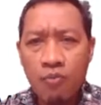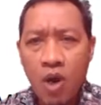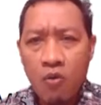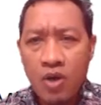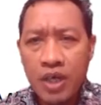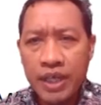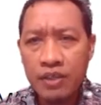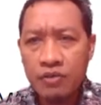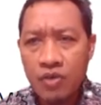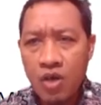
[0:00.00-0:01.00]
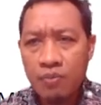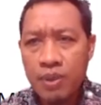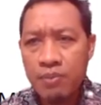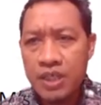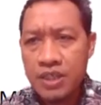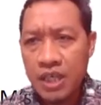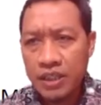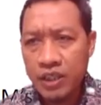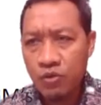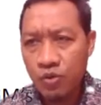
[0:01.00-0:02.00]
power and torque
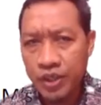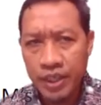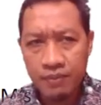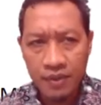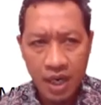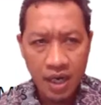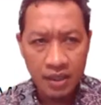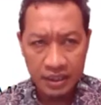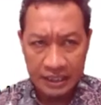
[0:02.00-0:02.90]
Bimasakti UGM car